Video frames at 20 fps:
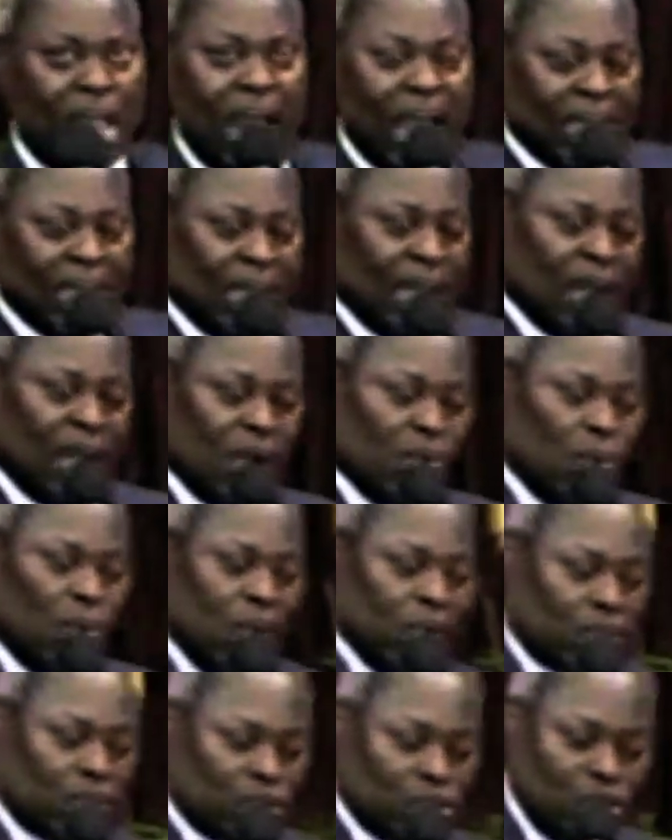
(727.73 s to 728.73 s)
And now
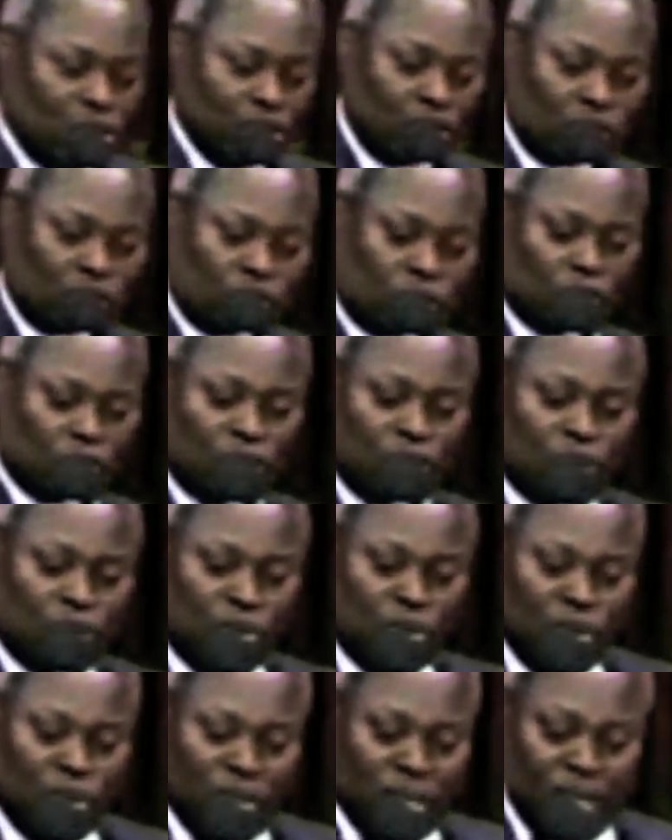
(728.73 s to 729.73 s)
we're told,
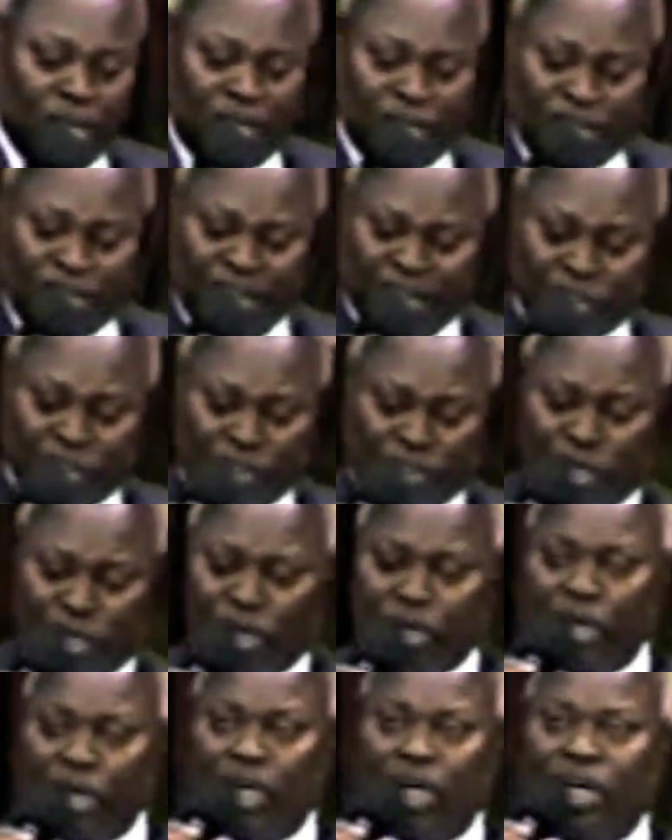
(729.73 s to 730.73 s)
so this
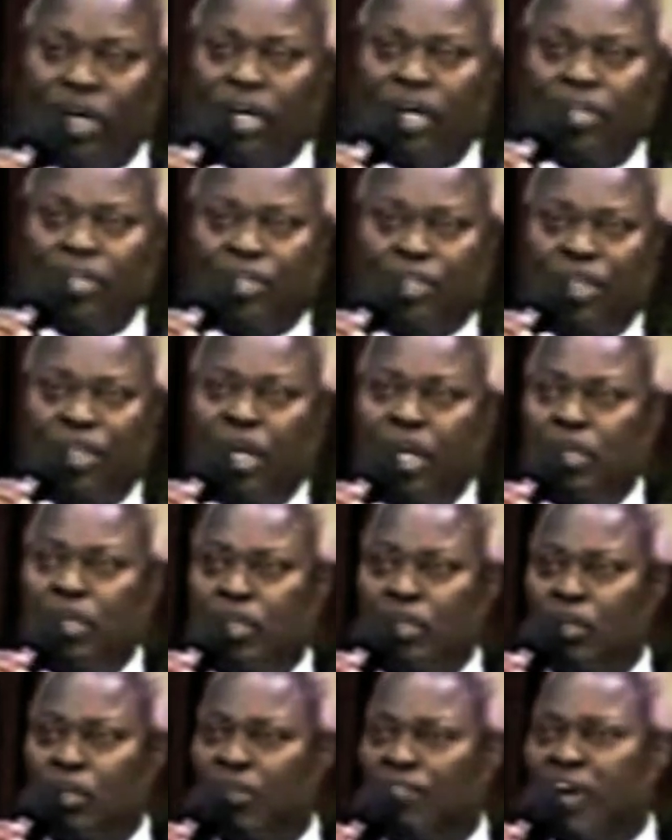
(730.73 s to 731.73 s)
God
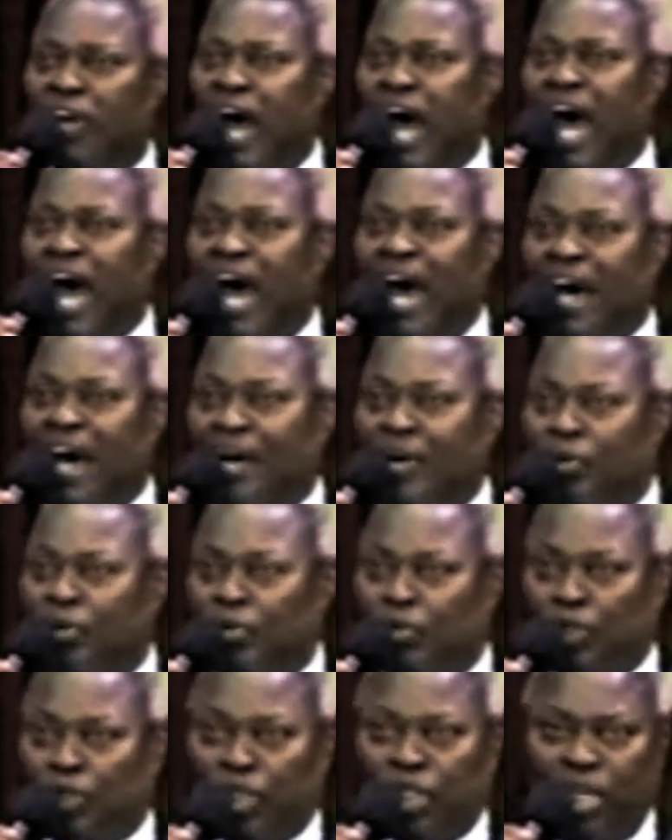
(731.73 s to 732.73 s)
drove
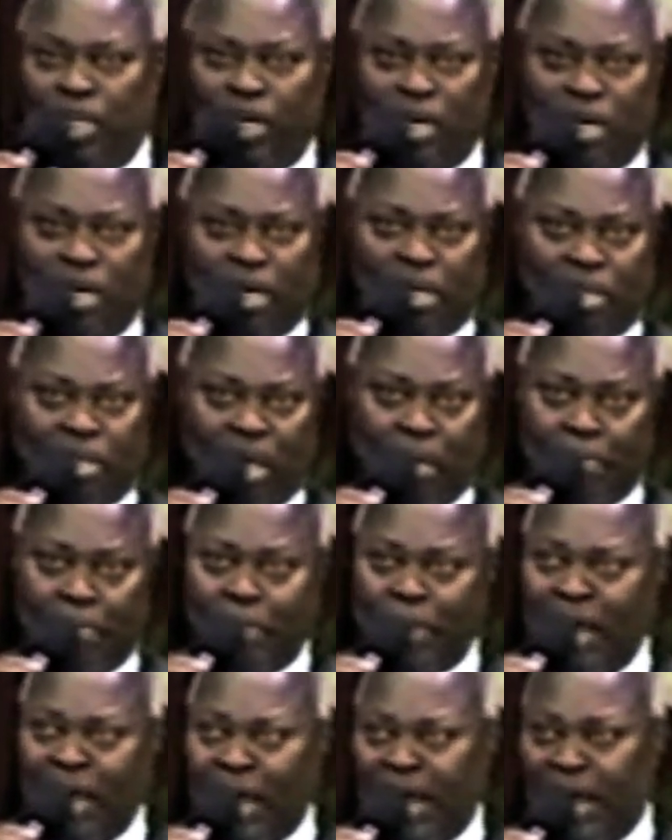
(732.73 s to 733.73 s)
out the
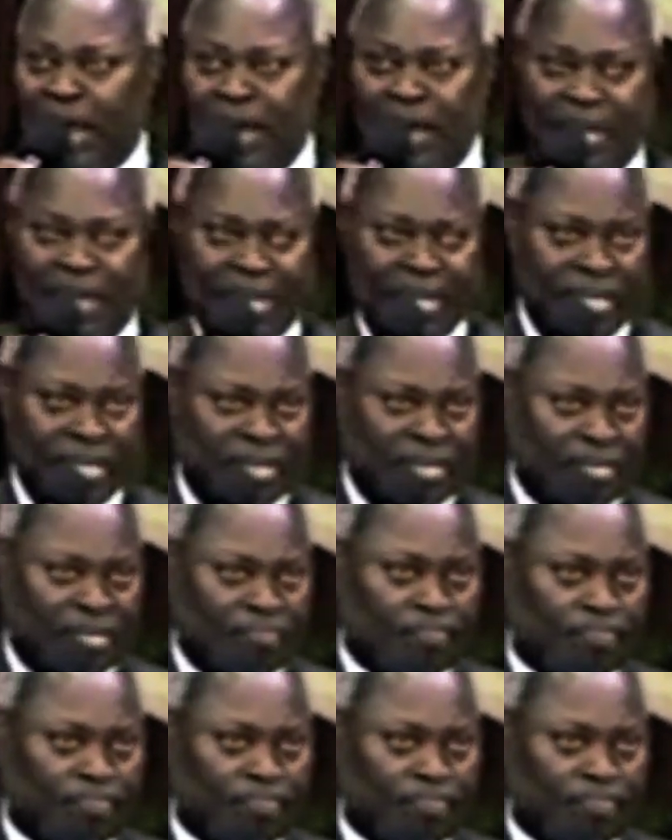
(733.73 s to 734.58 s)
man.